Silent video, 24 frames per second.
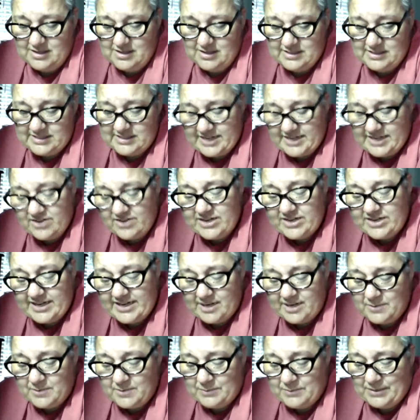Staring
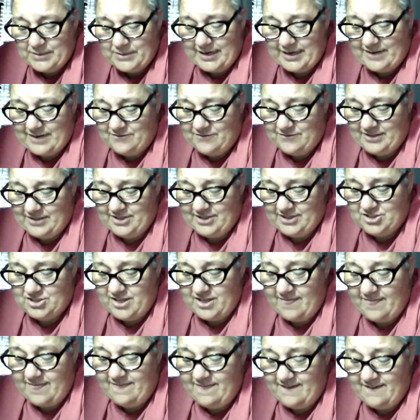down at my plate, I
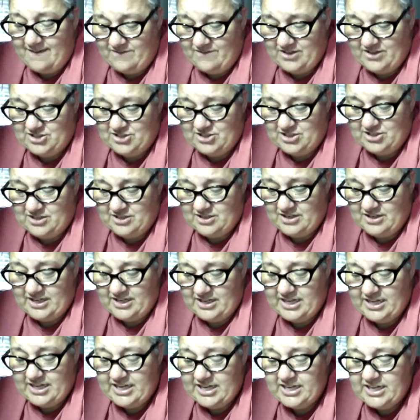flinched. That vision.
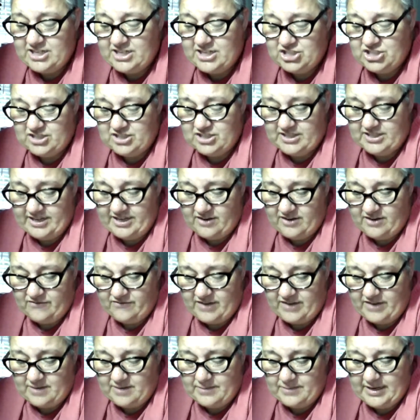It should have
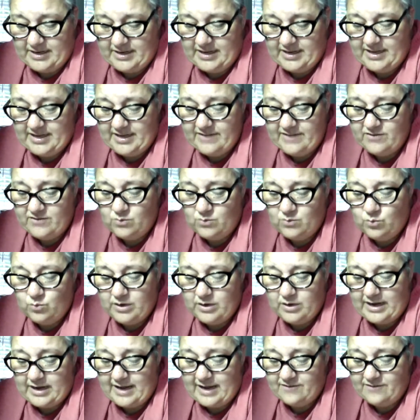terrified me, given
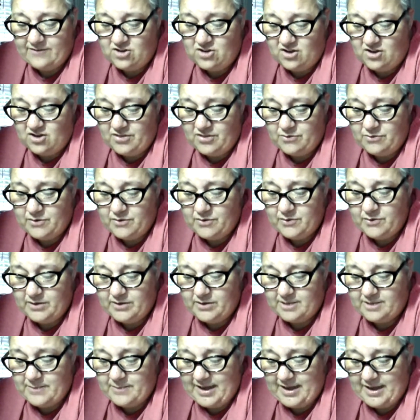what I've gone through in
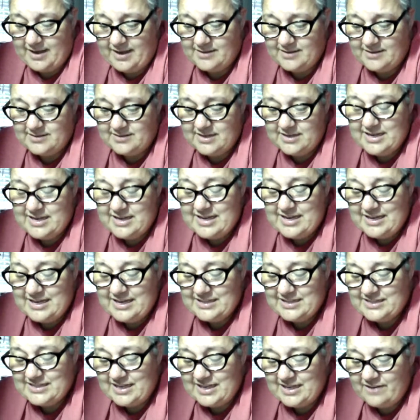the past.
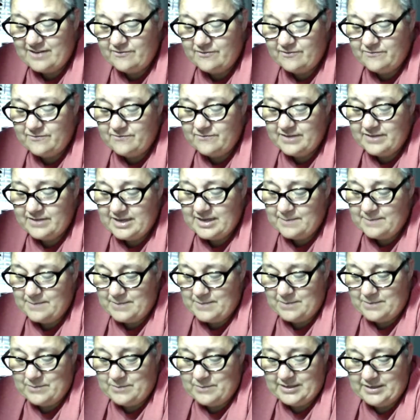Instead of it
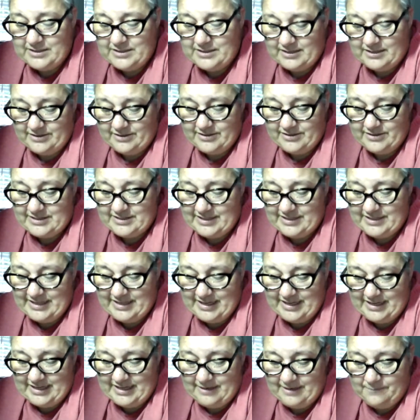made me deliriously
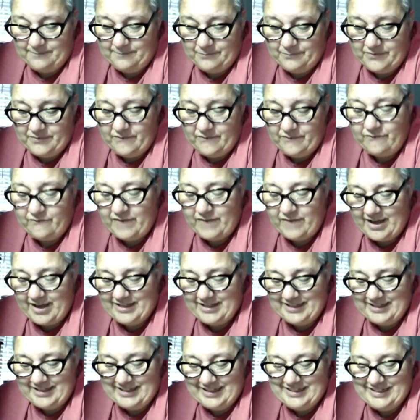giddy.
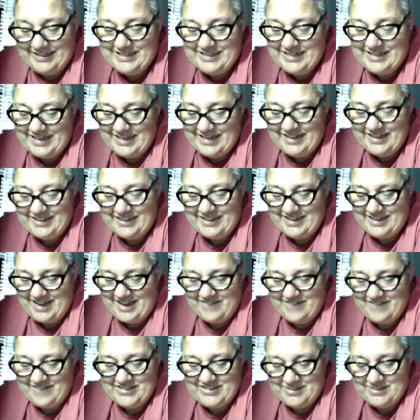Finally, Nick could
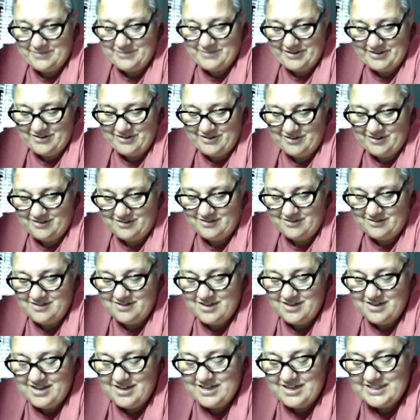have his miracle.
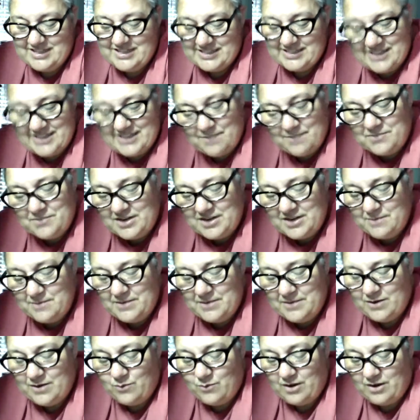Something in
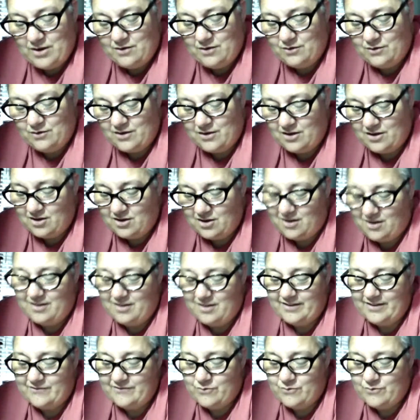me awoke,
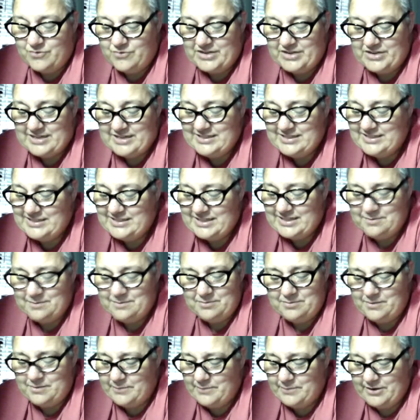calling forth a
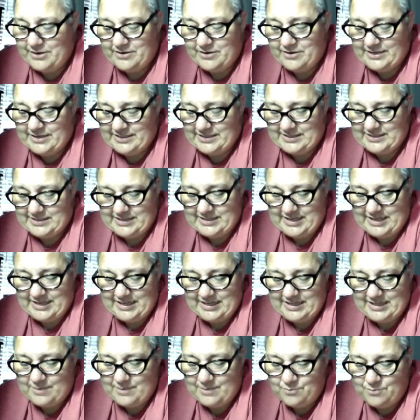deeply buried
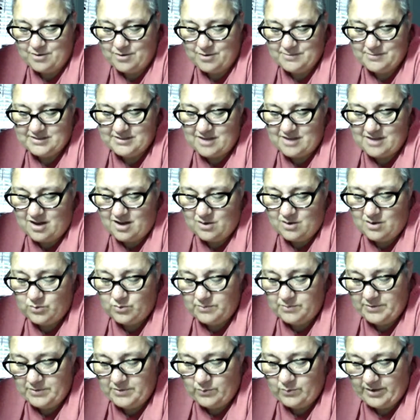instinct that promised all
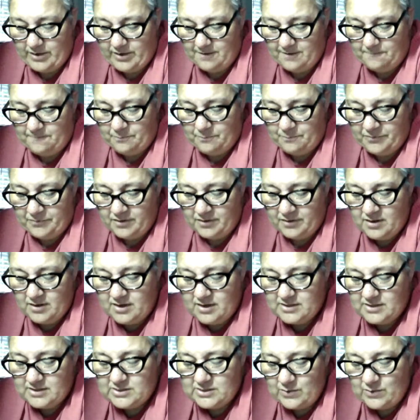would be well.
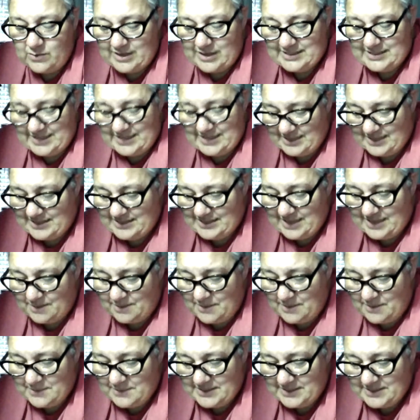So I set
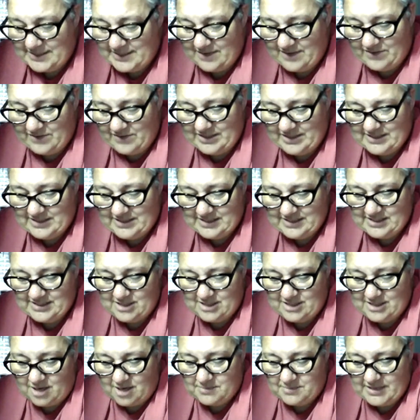aside my misgivings and
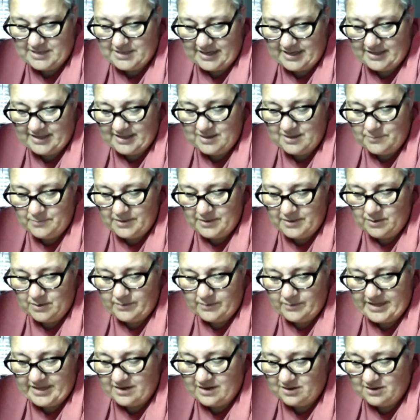stopped taking the pill
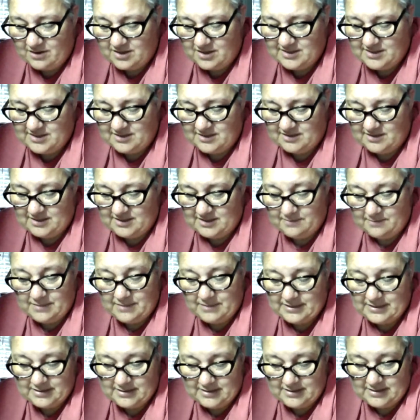without consulting
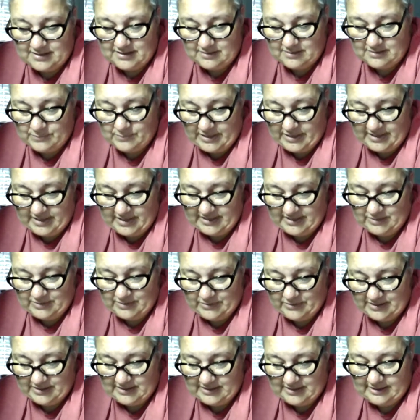my
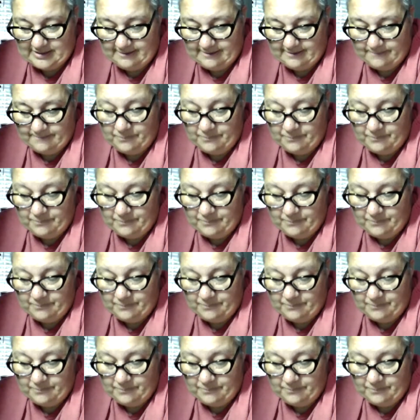husband's.